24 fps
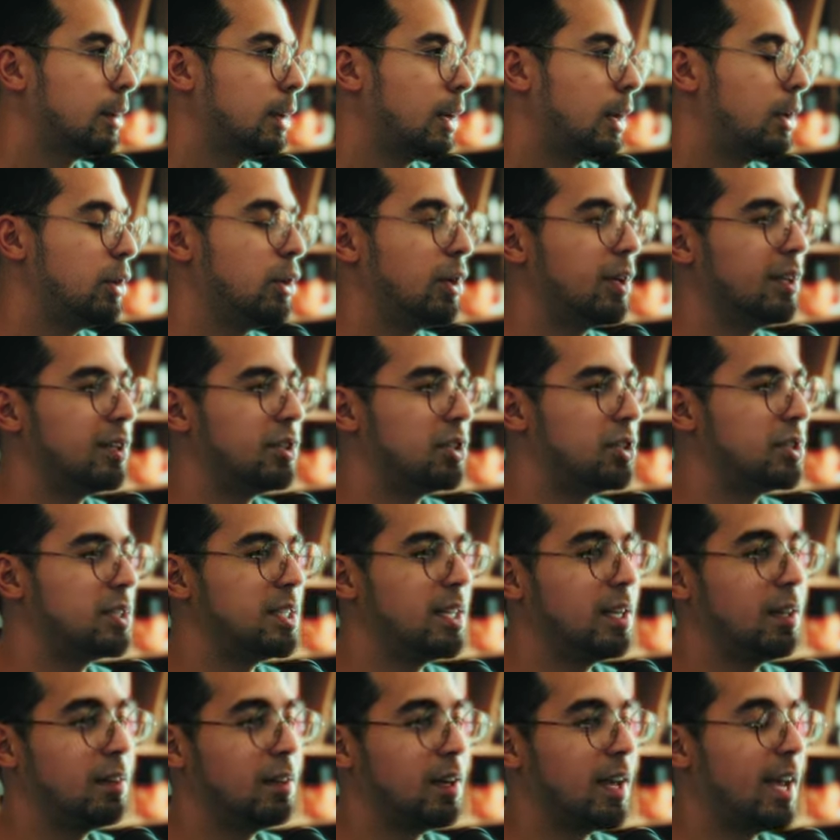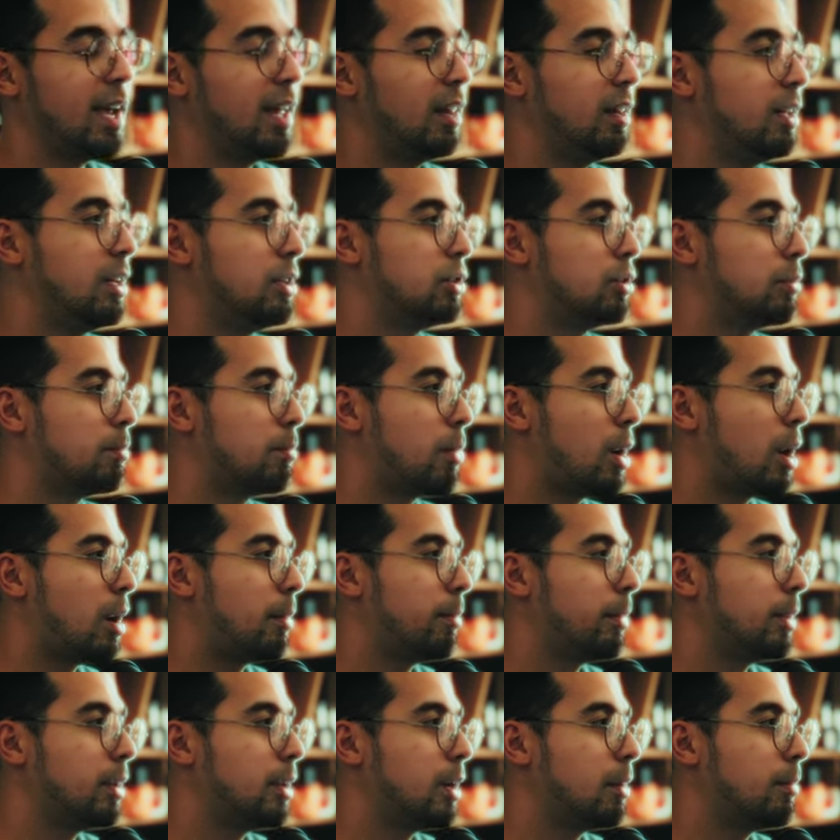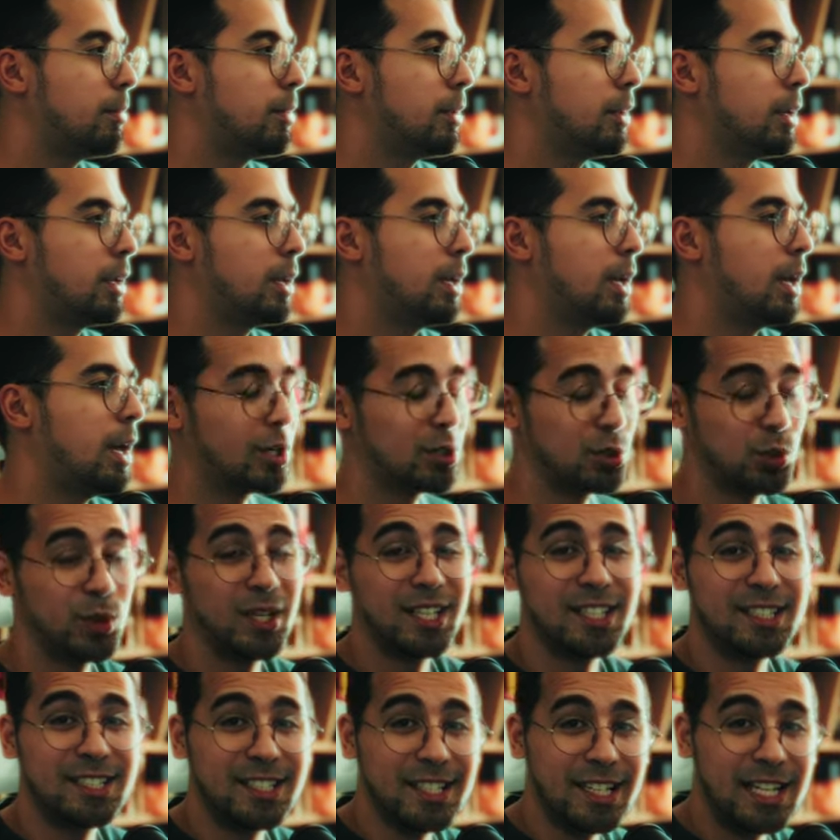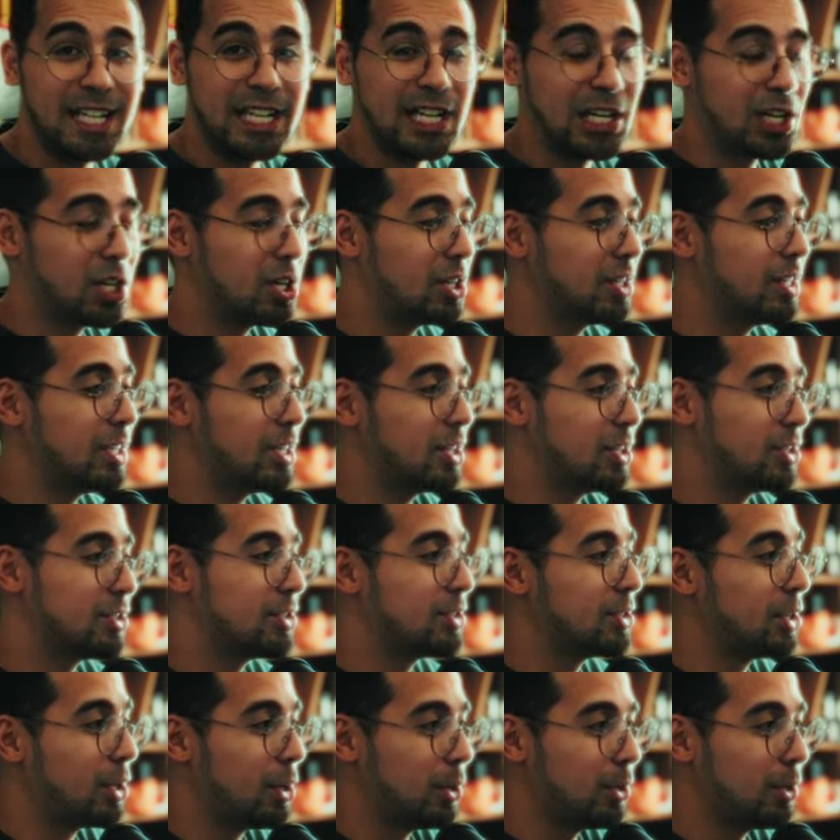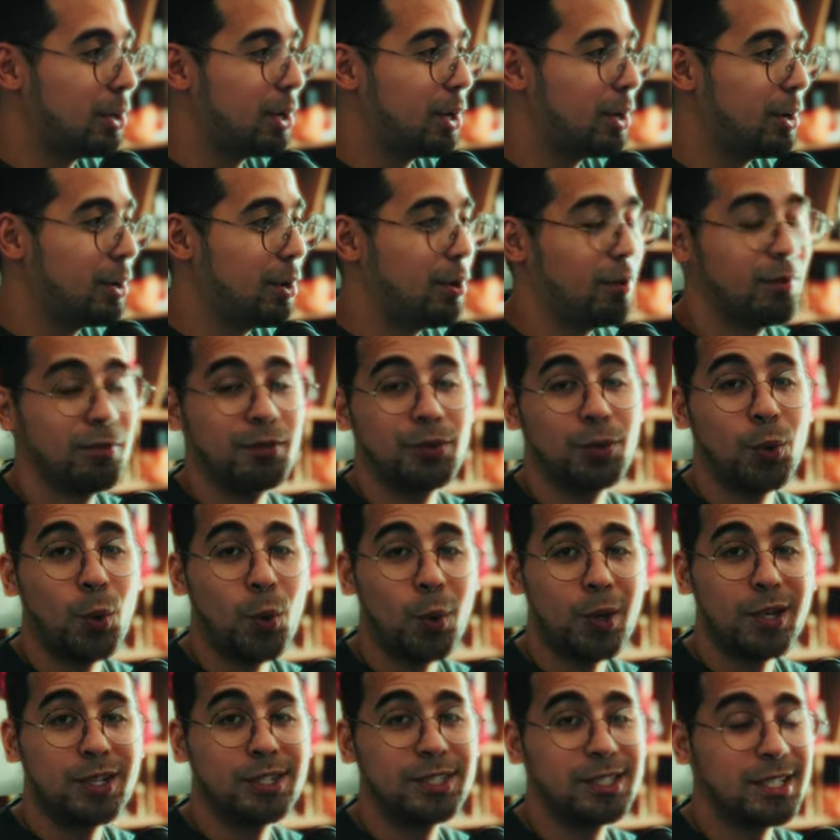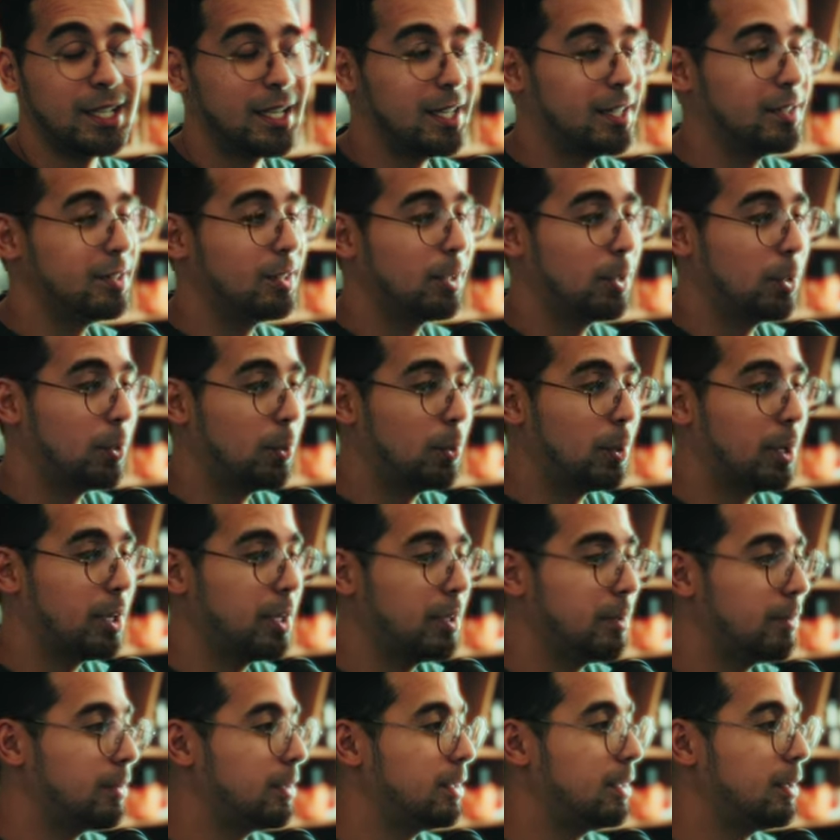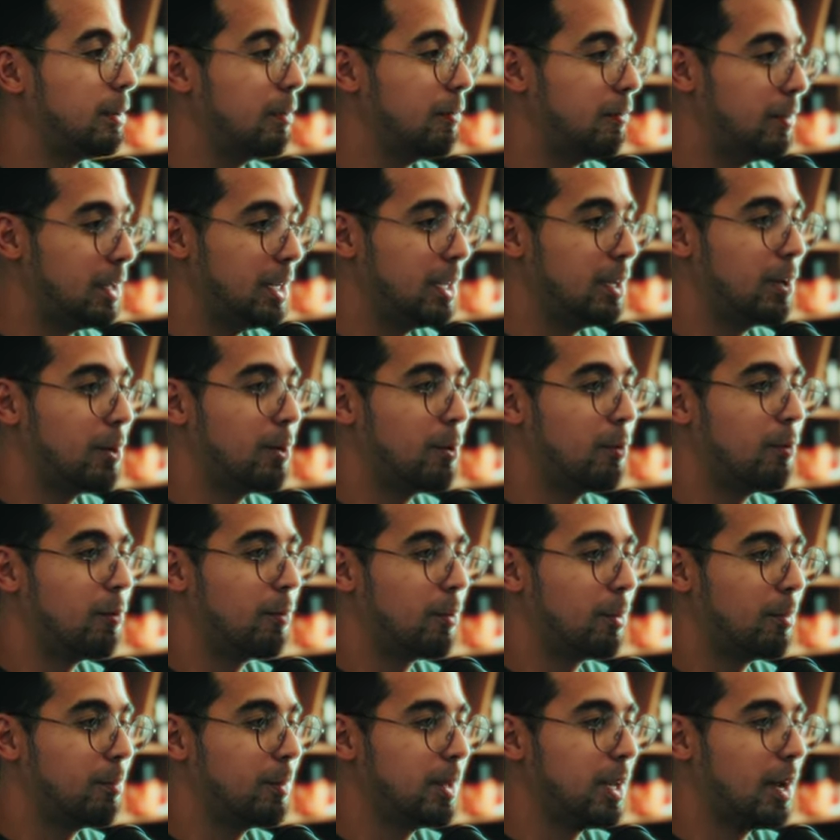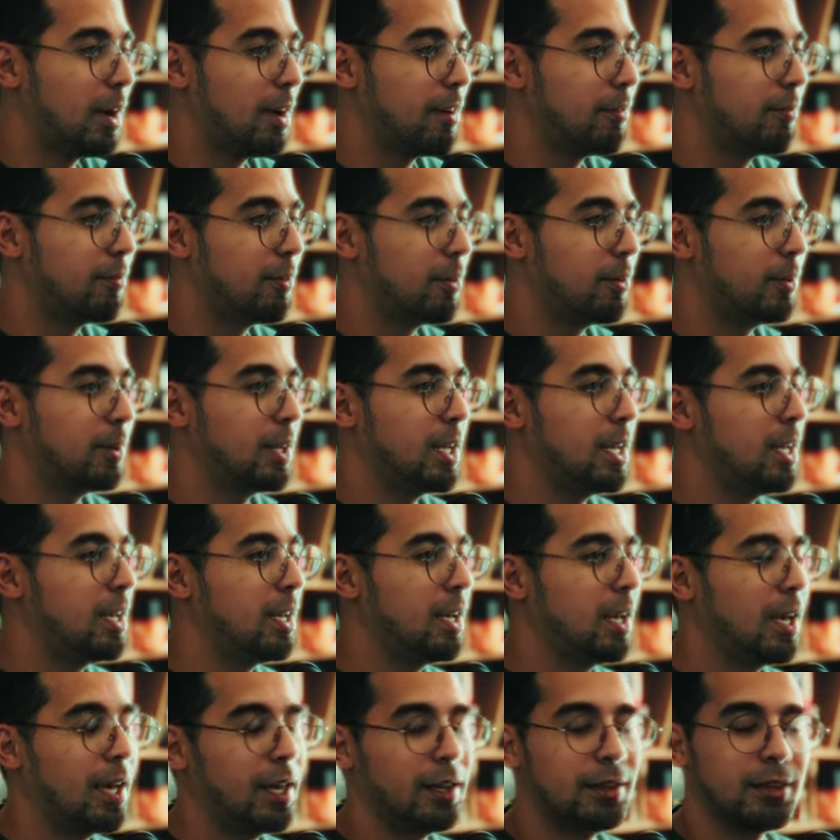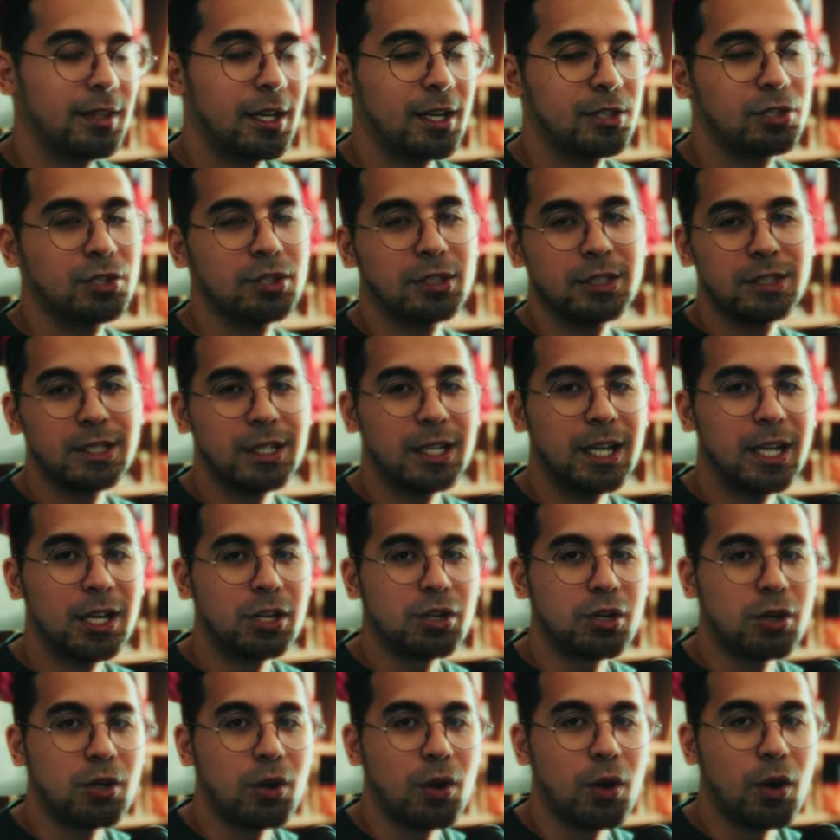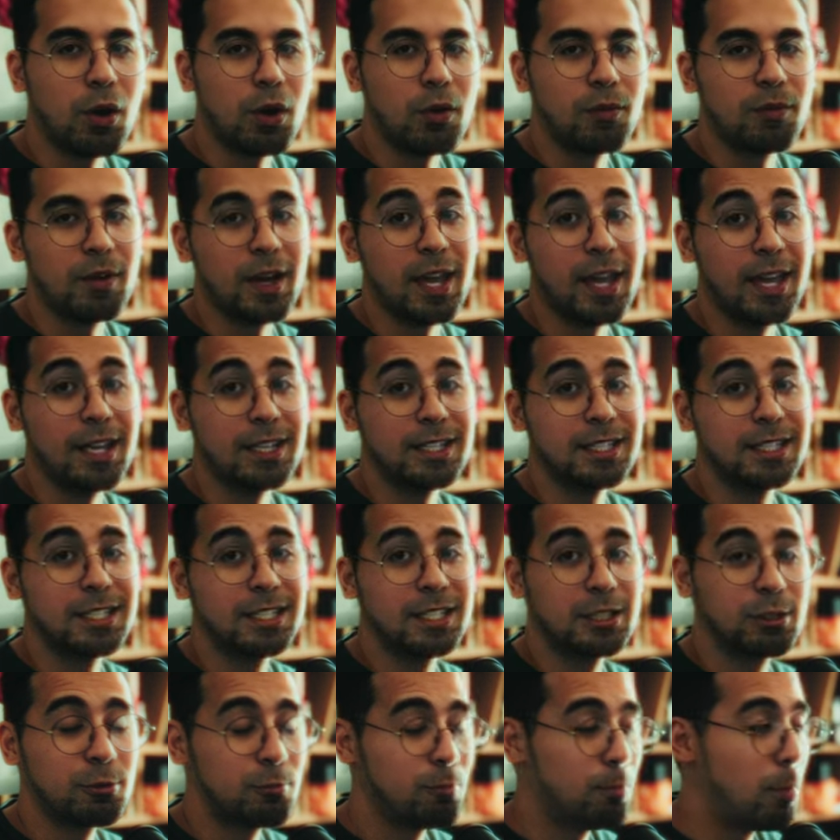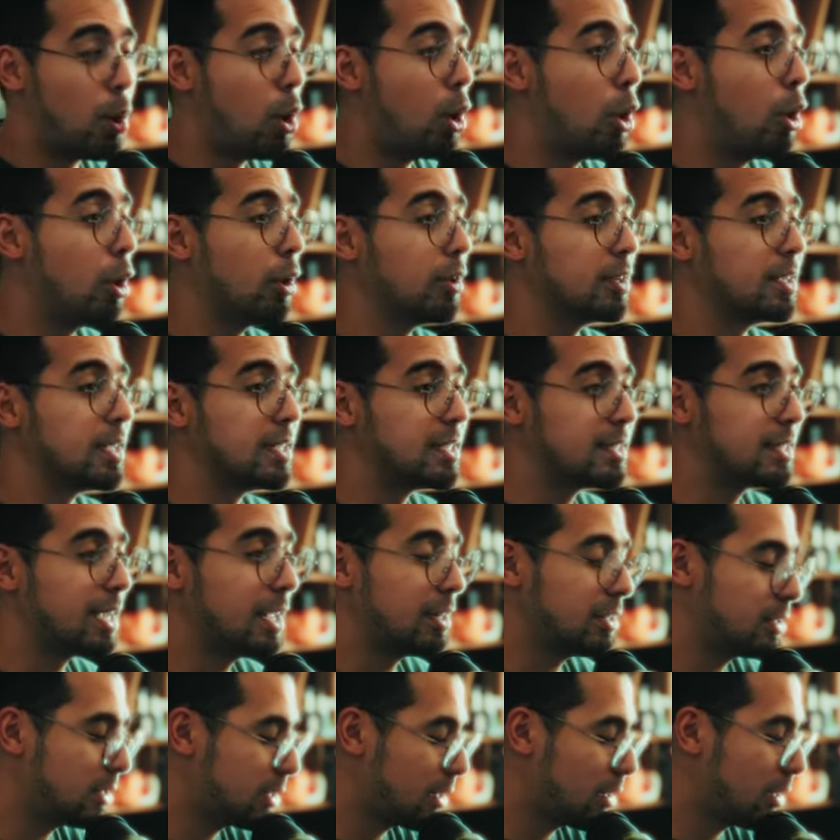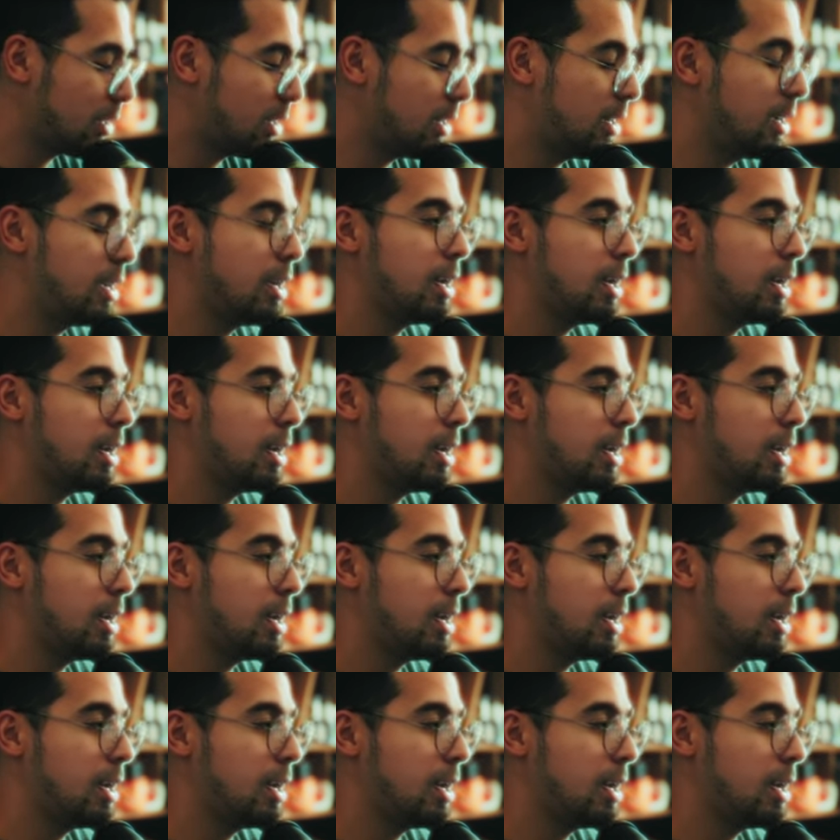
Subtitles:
And you can just see the halation popping up. As we can see here, there's a lot of noise in the low light video from the iPhone, and that's just the nature of a small sensor.